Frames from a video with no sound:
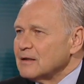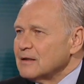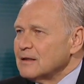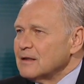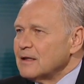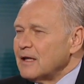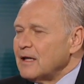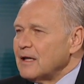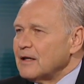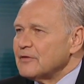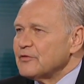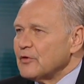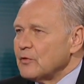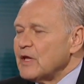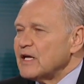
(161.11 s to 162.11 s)
Right. And
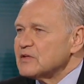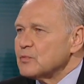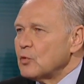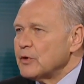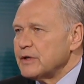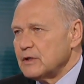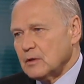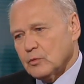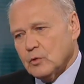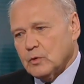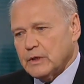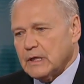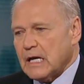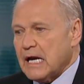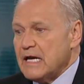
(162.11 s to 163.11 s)
so that's point number
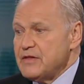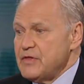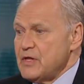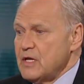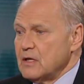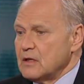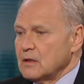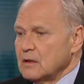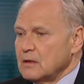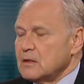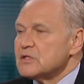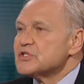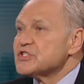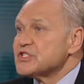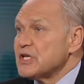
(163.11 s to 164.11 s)
one. I think
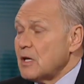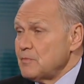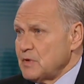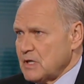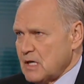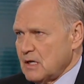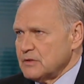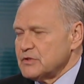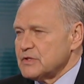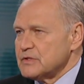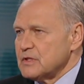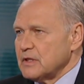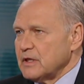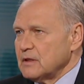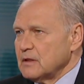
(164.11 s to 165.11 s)

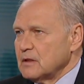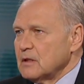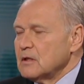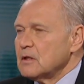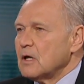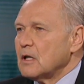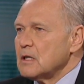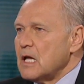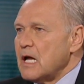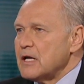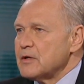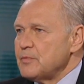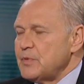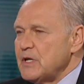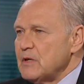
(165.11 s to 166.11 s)
subconsciously, a
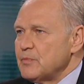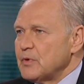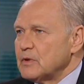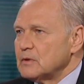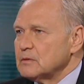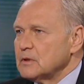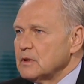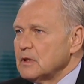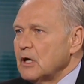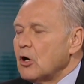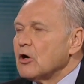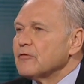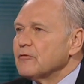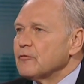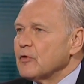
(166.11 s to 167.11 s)
lot of people
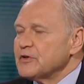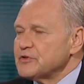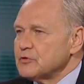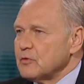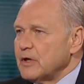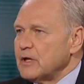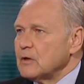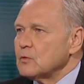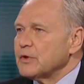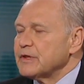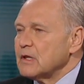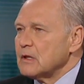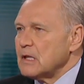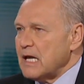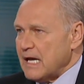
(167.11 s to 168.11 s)
are frustrated with
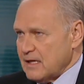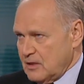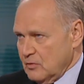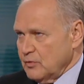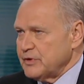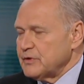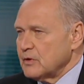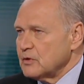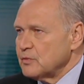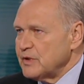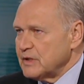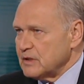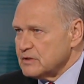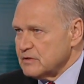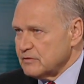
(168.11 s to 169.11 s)
the lack of return
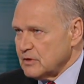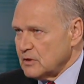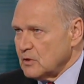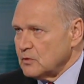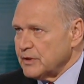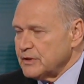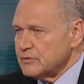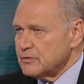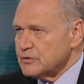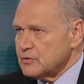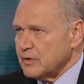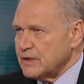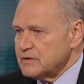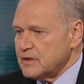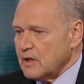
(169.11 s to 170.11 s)
because of the low interest
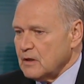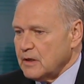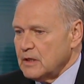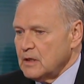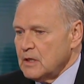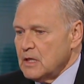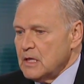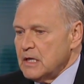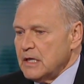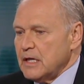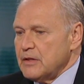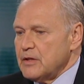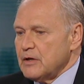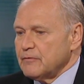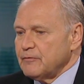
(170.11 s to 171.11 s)
rates, Gary.
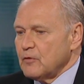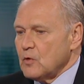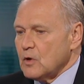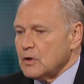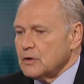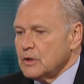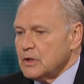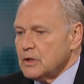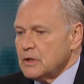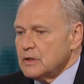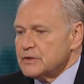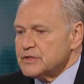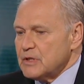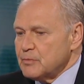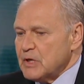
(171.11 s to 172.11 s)
And therefore,
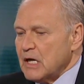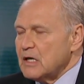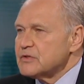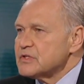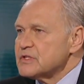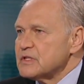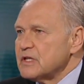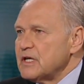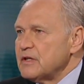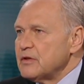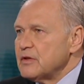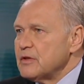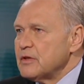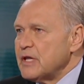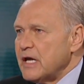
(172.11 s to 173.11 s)
subconsciously,
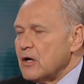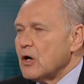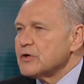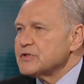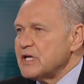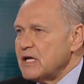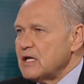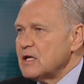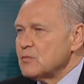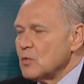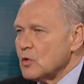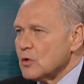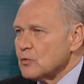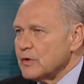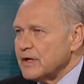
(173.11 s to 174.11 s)
they are taking
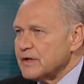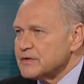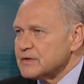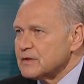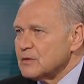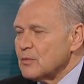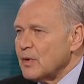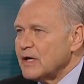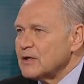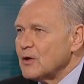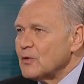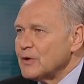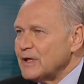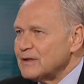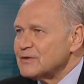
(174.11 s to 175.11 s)
more risk by
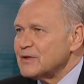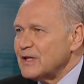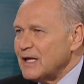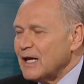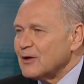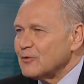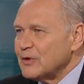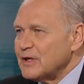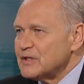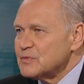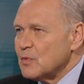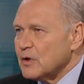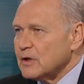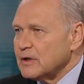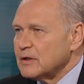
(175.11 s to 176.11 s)
going into the equities market.